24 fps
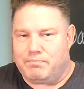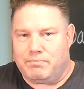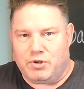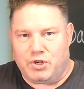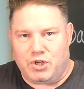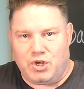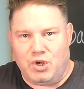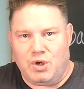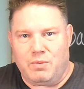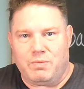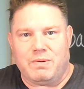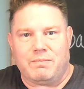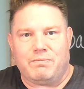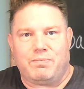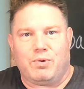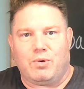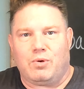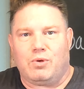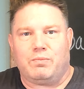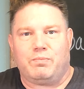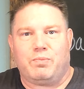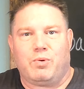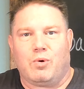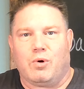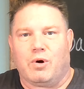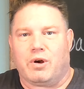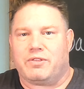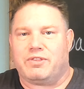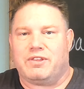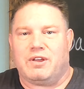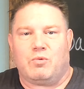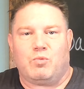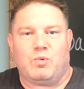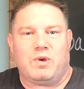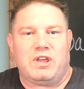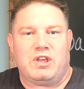Cuban pulled pork
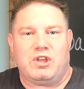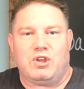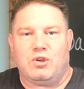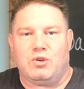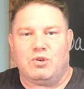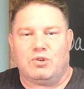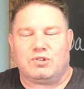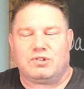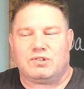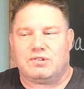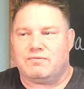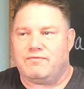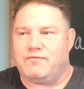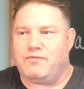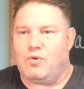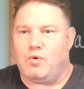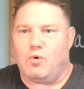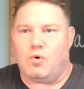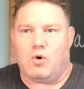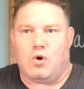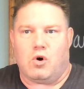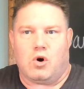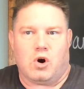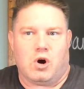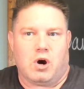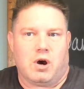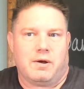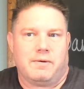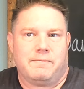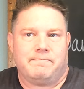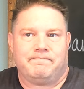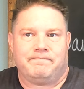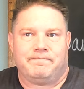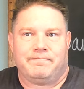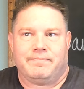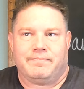that we can use
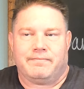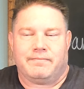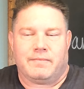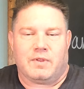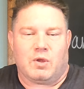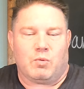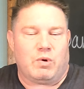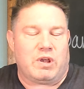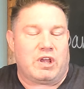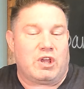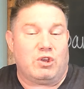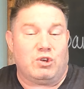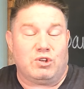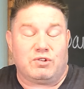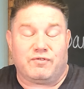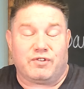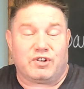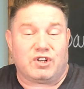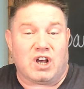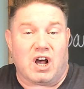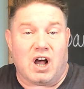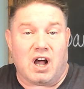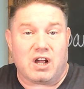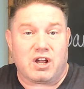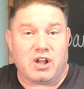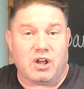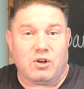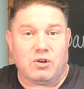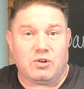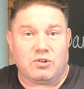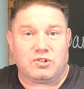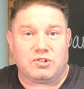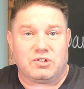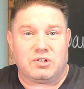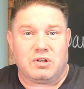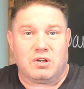for
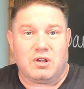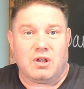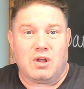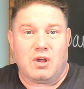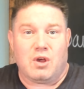tacos.